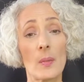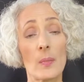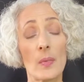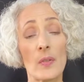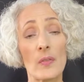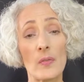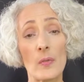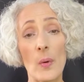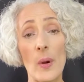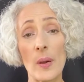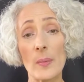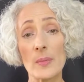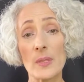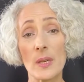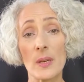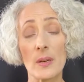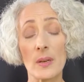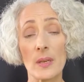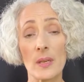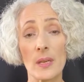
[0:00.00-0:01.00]
performed
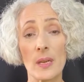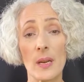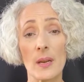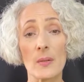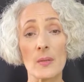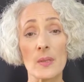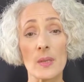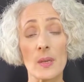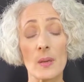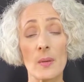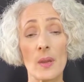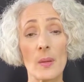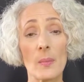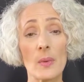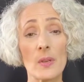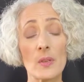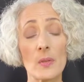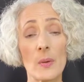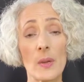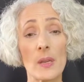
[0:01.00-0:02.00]
here in counseling in
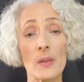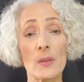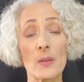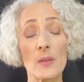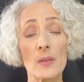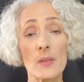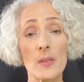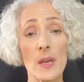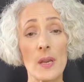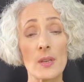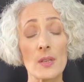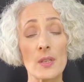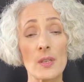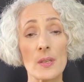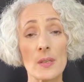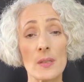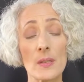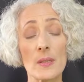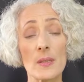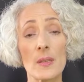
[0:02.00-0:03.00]
between your
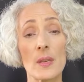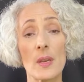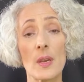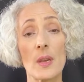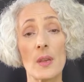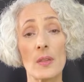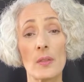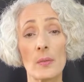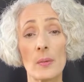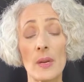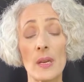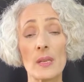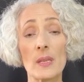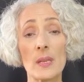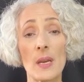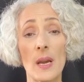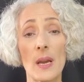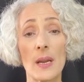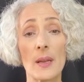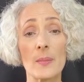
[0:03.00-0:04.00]
sessions 3
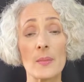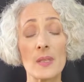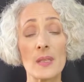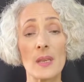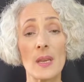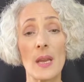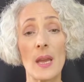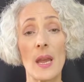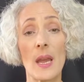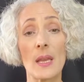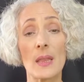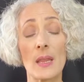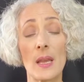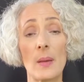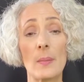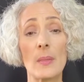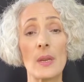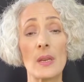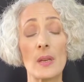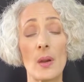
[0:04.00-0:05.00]
times and
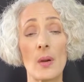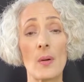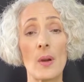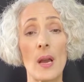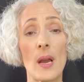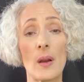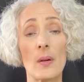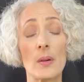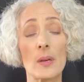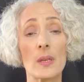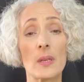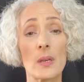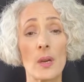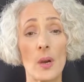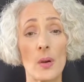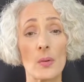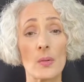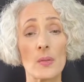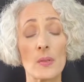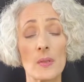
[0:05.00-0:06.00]
let me know how it
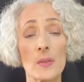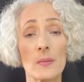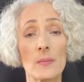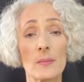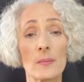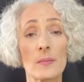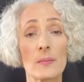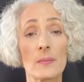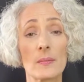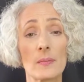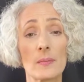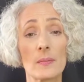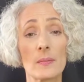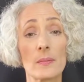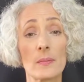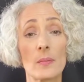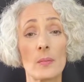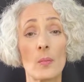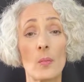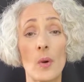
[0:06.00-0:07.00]
goes.
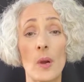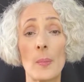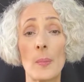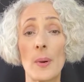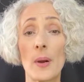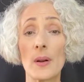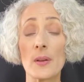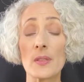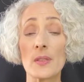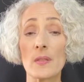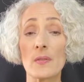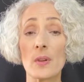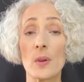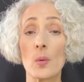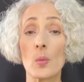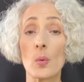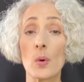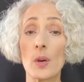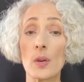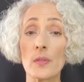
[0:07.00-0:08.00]
What parts of
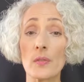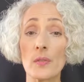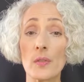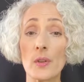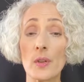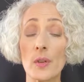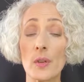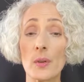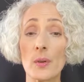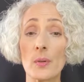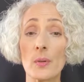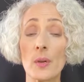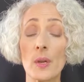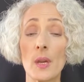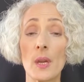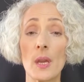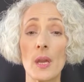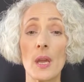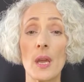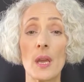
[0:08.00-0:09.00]
it worked for you
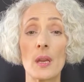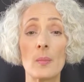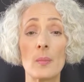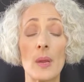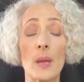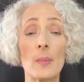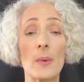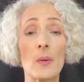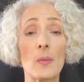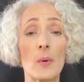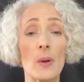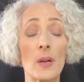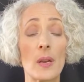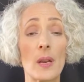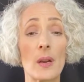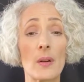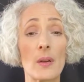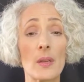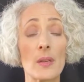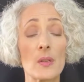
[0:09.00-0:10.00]
and maybe what
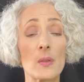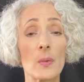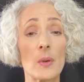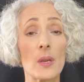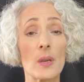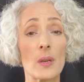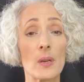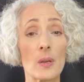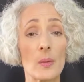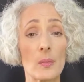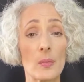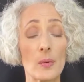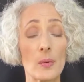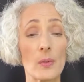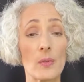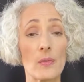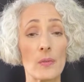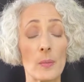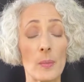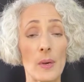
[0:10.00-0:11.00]
areas we could
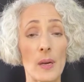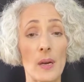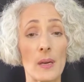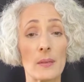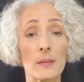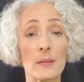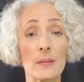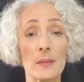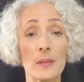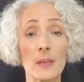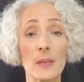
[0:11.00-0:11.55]
improve upon.